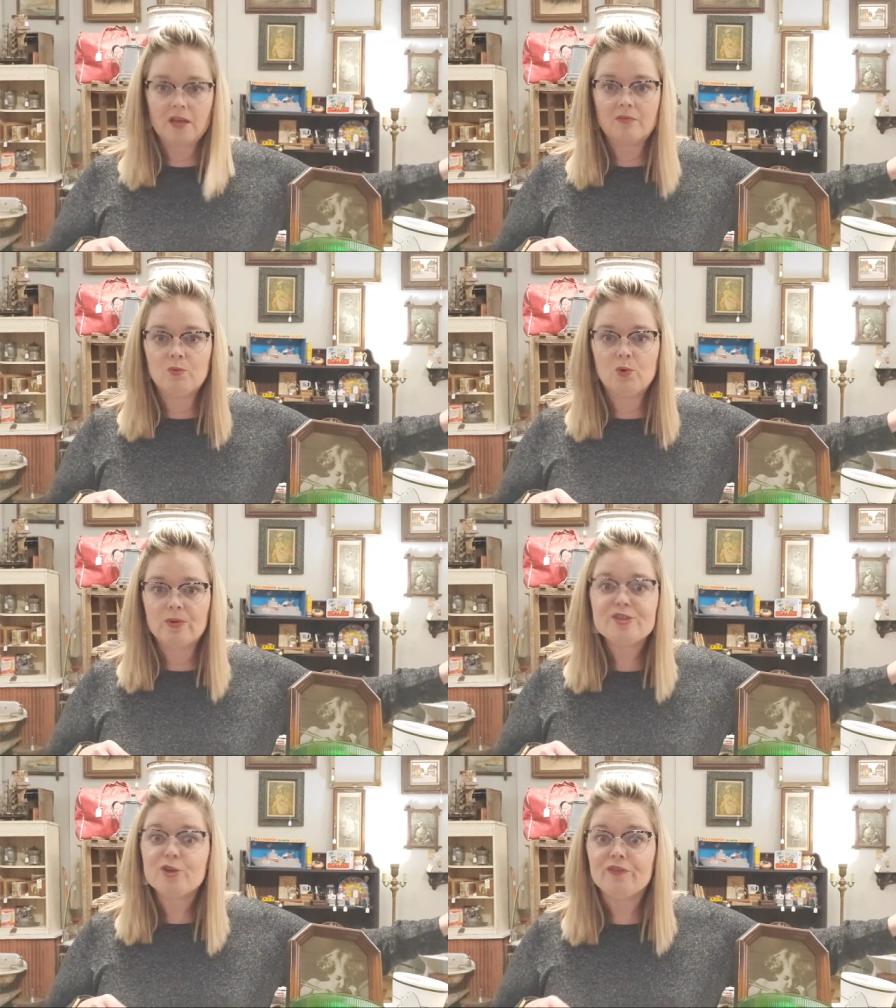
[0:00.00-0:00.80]
We'll
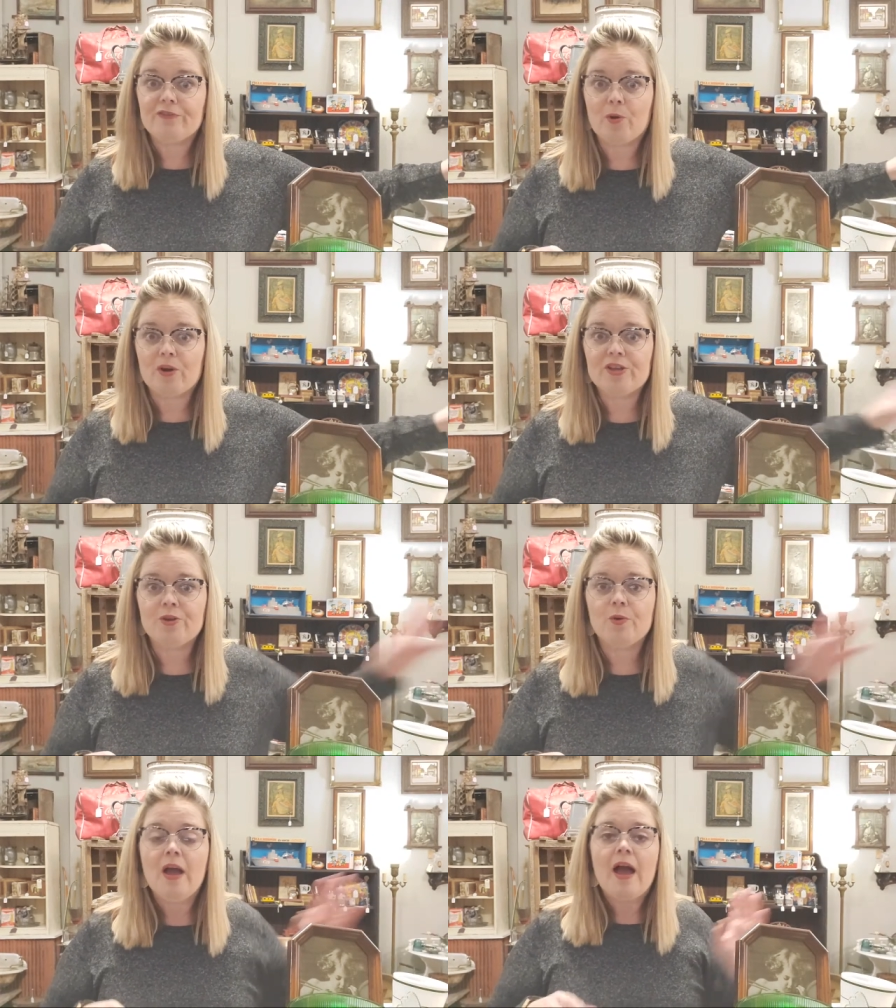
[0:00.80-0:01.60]
reserve it for
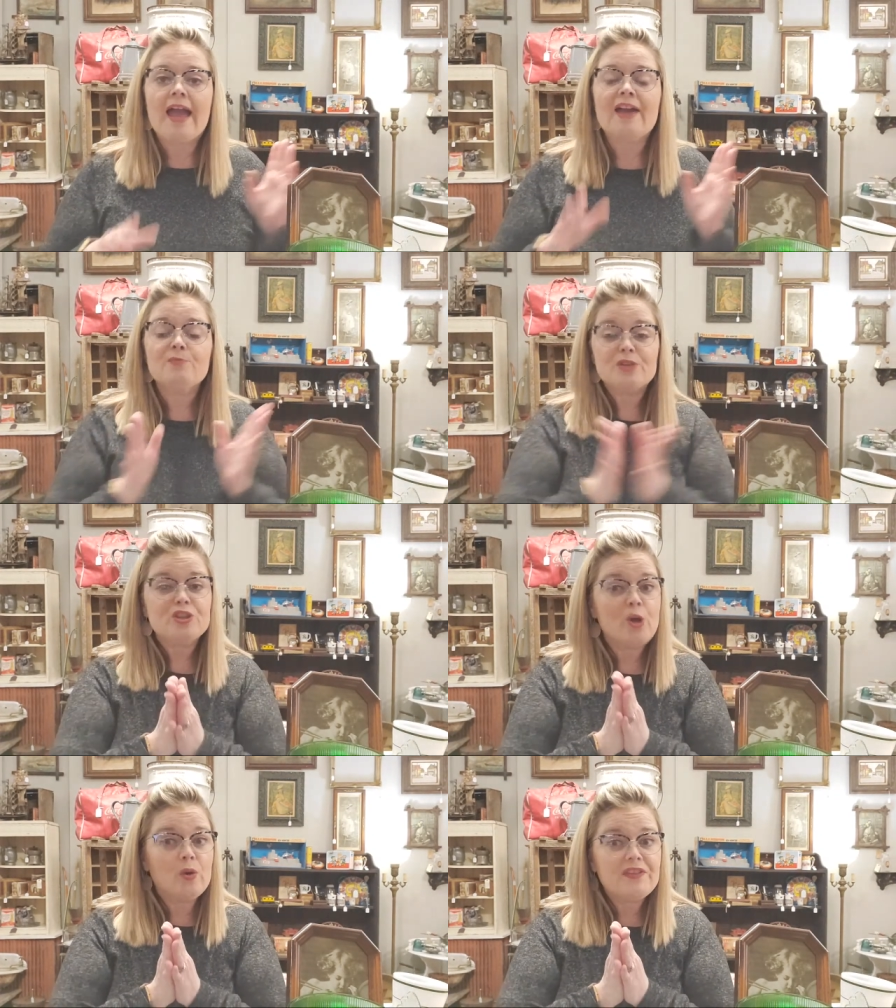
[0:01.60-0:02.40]
you. It,
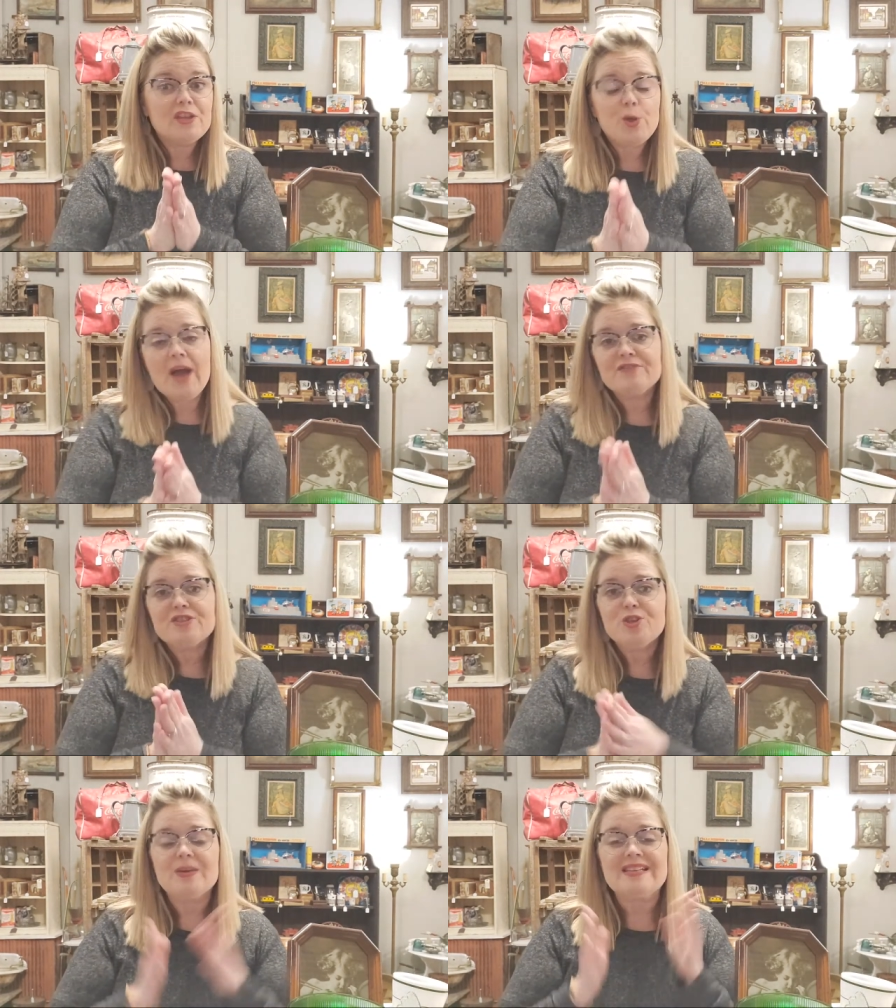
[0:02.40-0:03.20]
the only thing that you have
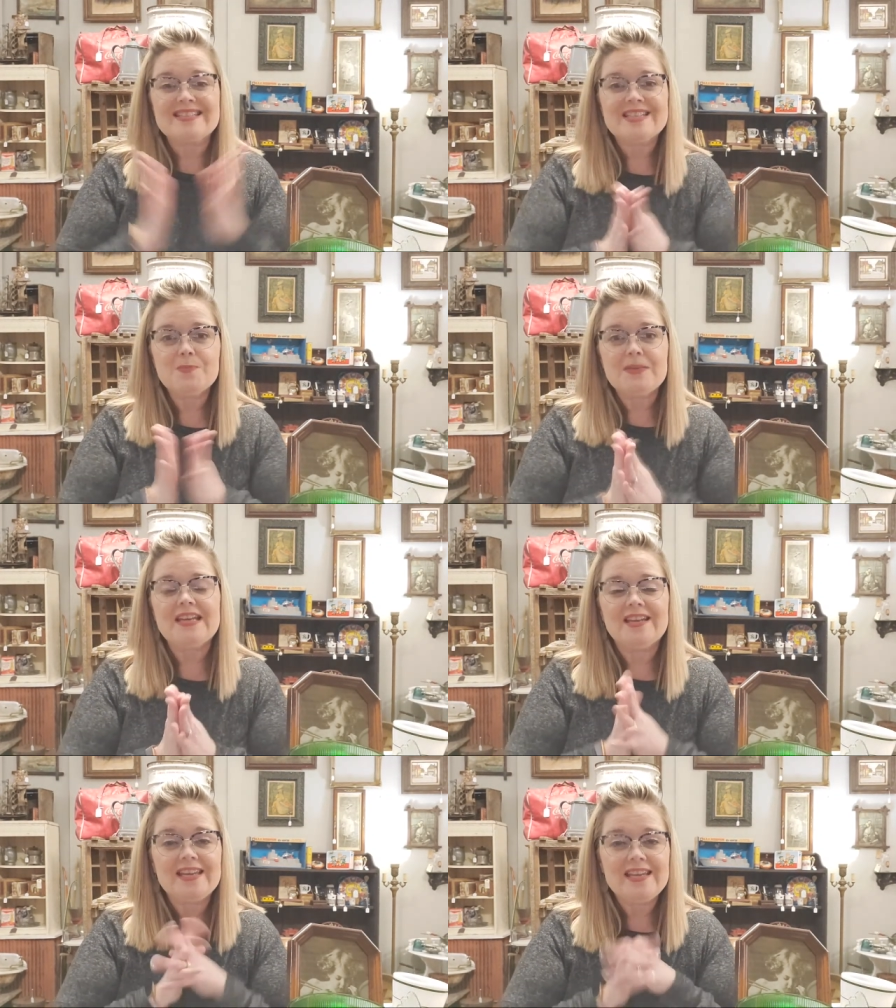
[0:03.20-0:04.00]
to do is send me
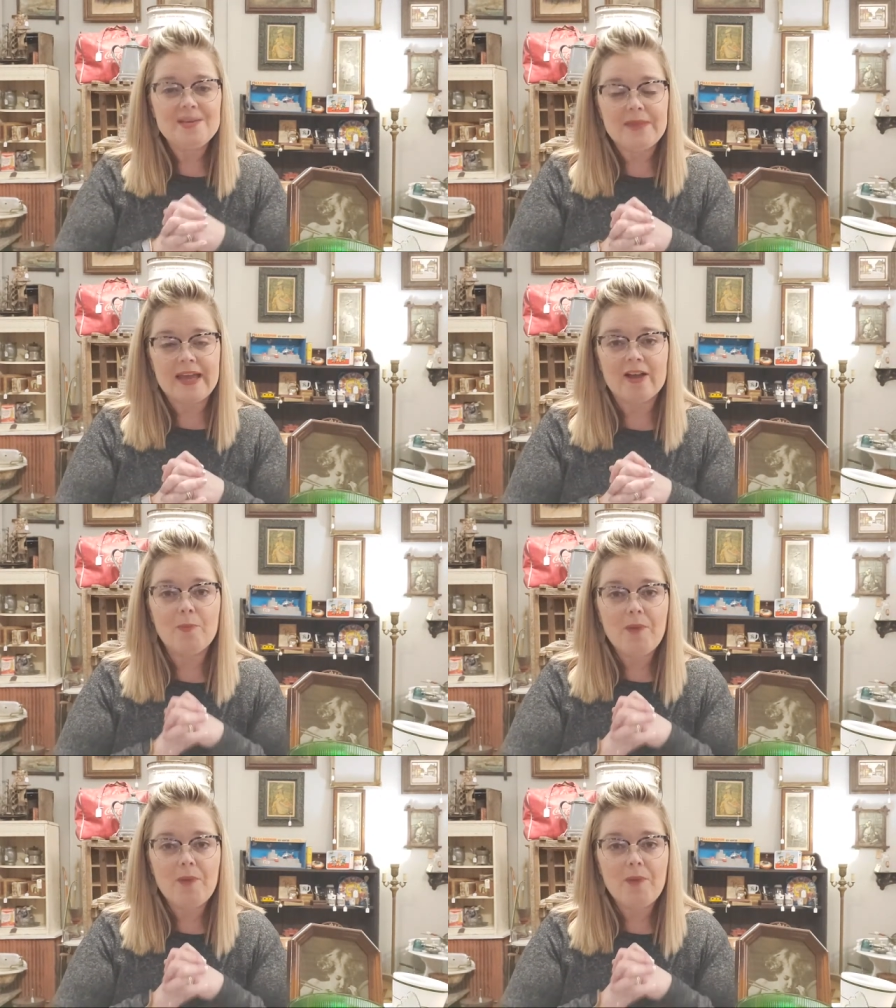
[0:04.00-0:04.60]
an email,